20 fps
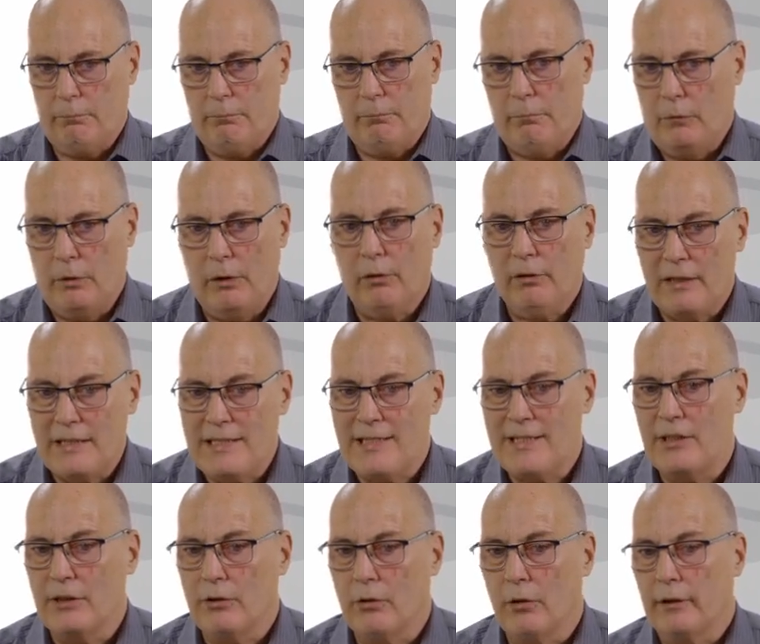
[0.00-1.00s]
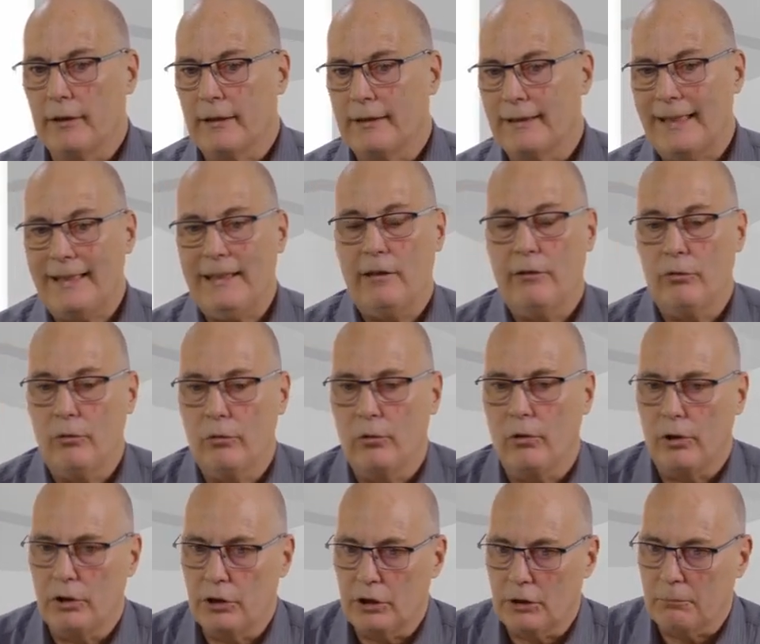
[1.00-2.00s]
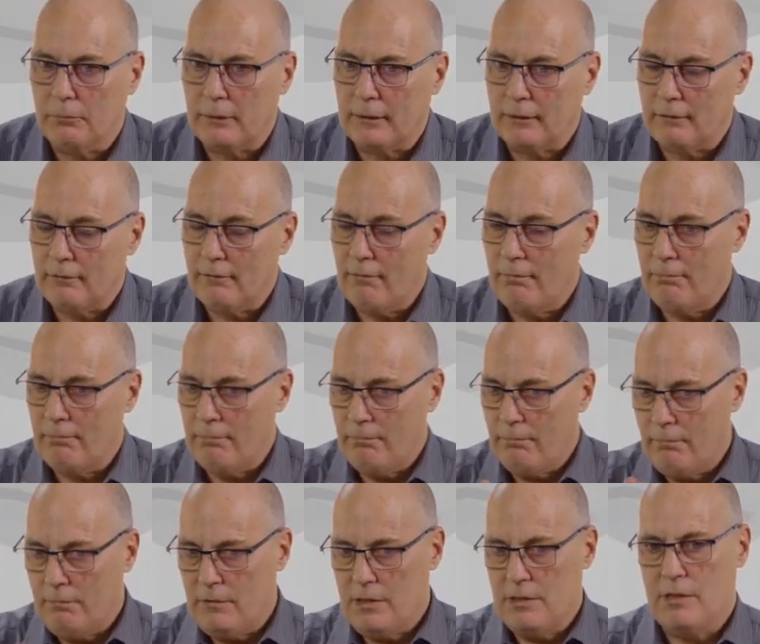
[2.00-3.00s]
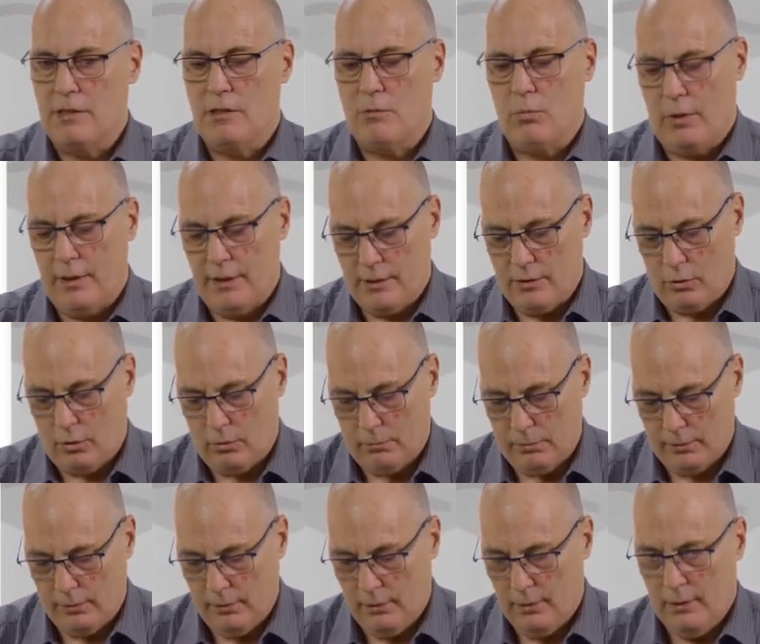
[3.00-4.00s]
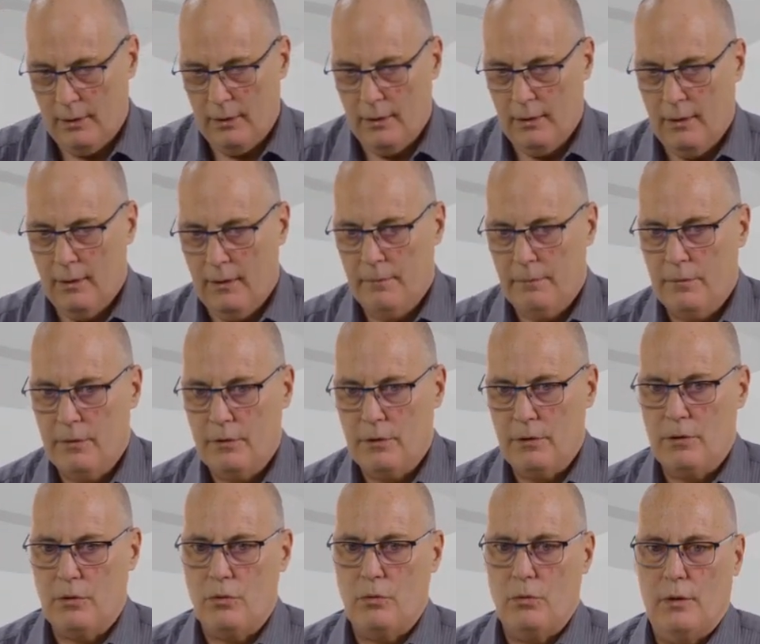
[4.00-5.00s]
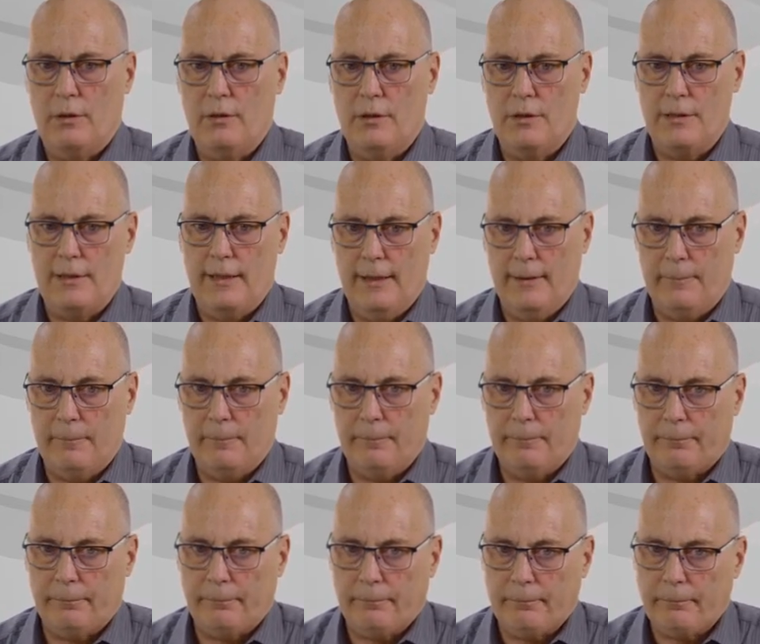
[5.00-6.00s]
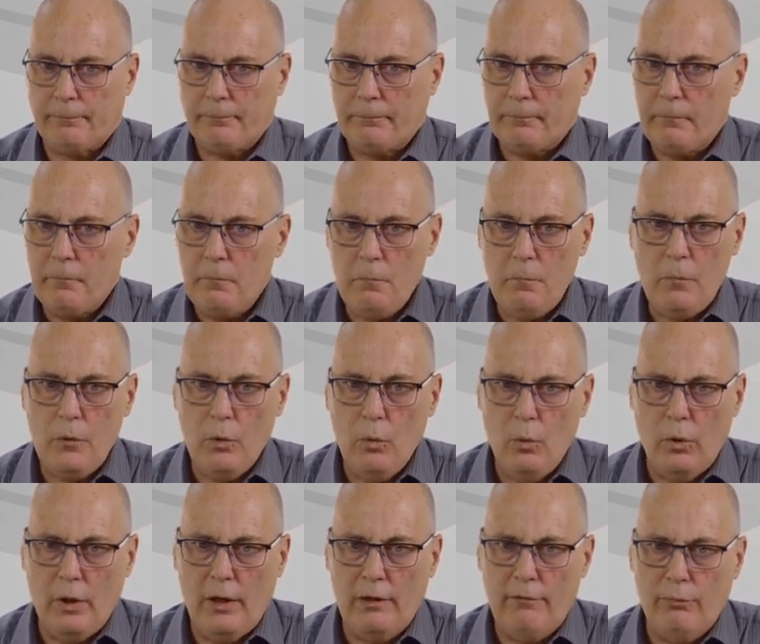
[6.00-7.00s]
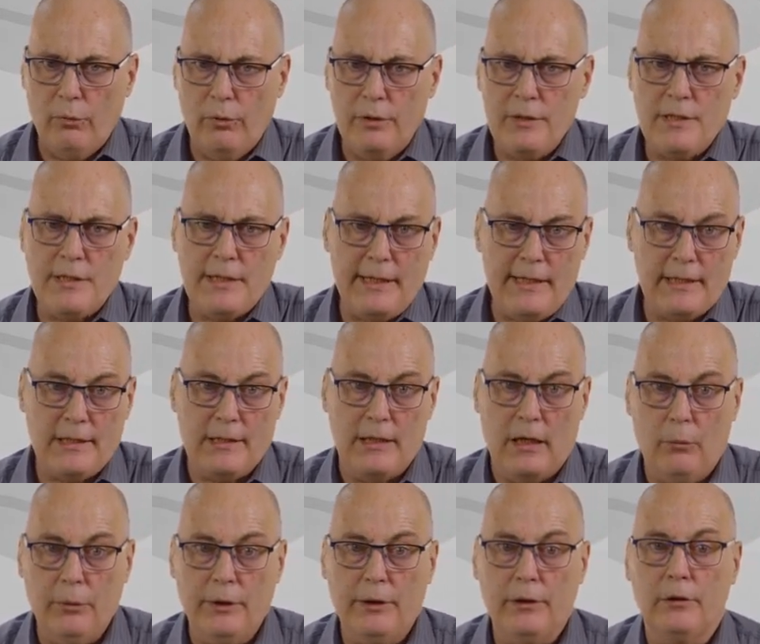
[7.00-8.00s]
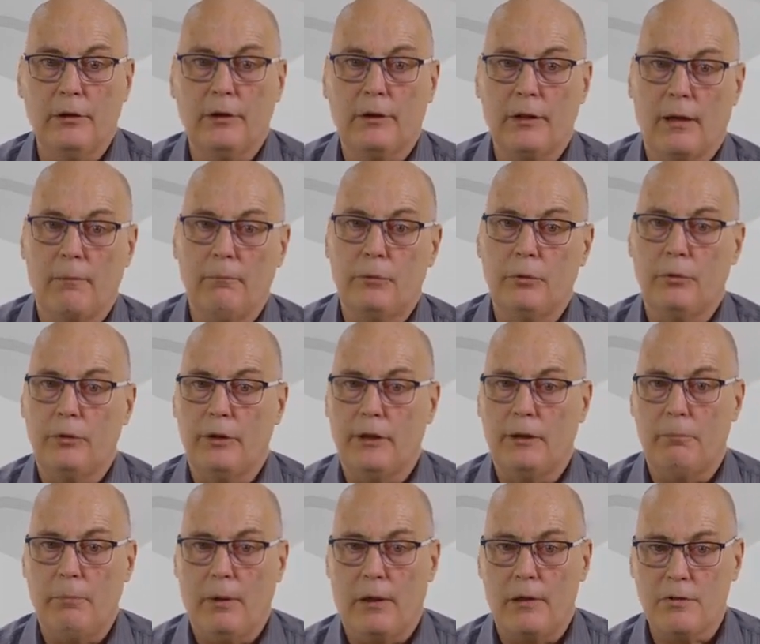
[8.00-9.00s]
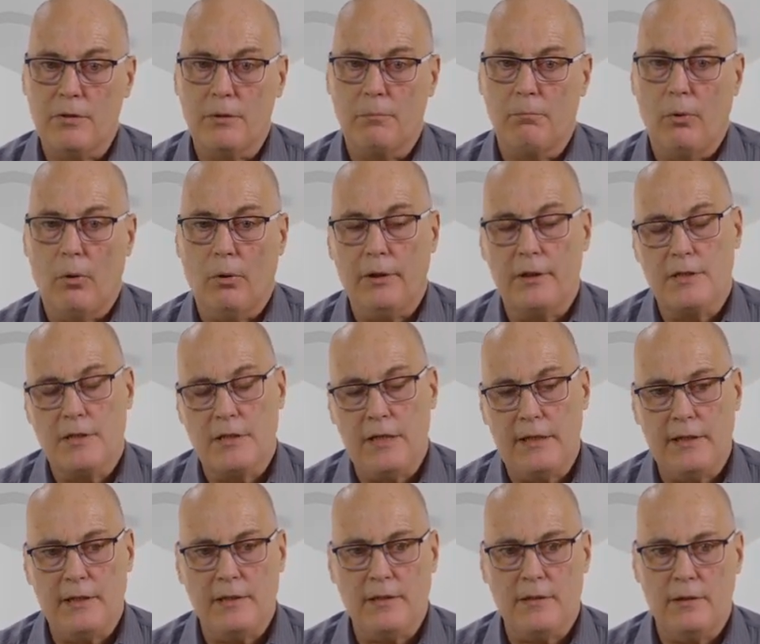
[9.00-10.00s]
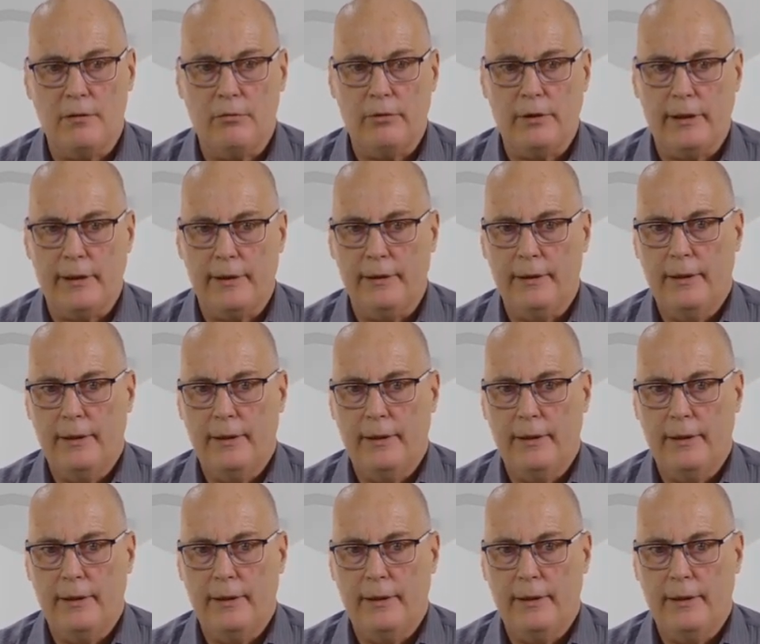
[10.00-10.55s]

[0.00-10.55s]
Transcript: not necessarily going exactly through the origin, but this is one example, just to understand. All right, for this setting, now we're going to come to the power swing blocking settings in the relay.